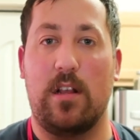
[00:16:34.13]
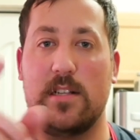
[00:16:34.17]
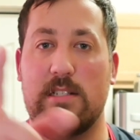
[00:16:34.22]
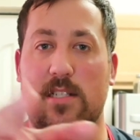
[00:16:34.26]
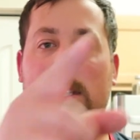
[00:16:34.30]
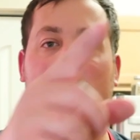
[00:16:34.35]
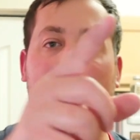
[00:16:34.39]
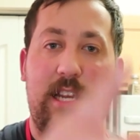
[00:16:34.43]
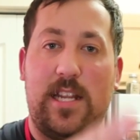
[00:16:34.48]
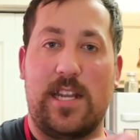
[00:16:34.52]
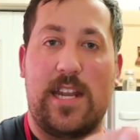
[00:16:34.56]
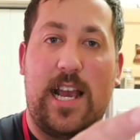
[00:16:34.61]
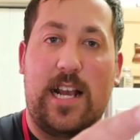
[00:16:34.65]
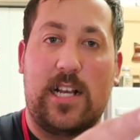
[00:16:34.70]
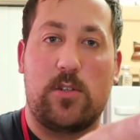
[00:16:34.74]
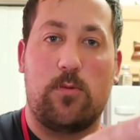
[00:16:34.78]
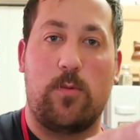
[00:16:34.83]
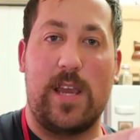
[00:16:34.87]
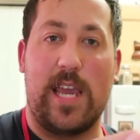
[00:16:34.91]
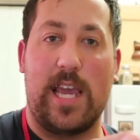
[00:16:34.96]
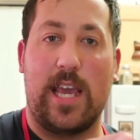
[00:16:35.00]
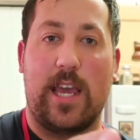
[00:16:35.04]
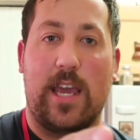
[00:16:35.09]
See you
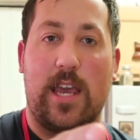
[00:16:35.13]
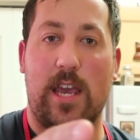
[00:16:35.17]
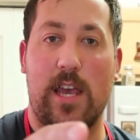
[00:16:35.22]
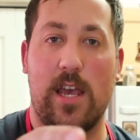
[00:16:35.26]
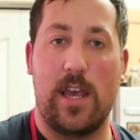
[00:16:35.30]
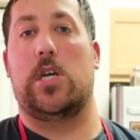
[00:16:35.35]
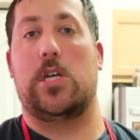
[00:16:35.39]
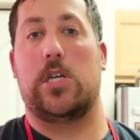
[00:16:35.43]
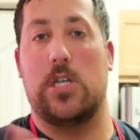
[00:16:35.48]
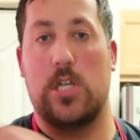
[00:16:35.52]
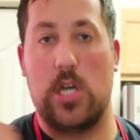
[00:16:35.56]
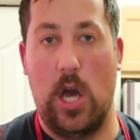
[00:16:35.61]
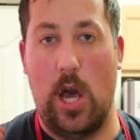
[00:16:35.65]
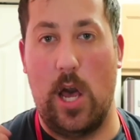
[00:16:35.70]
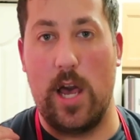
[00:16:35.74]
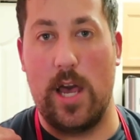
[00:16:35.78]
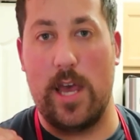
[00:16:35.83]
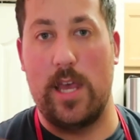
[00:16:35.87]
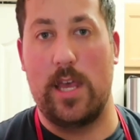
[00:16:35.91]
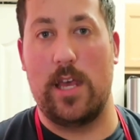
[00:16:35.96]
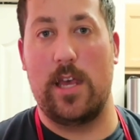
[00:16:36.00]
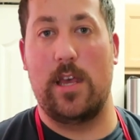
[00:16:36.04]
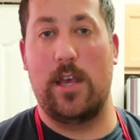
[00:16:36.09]
next week.
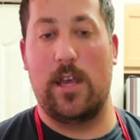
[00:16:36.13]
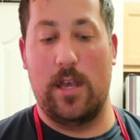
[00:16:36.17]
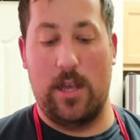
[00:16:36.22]
Cut.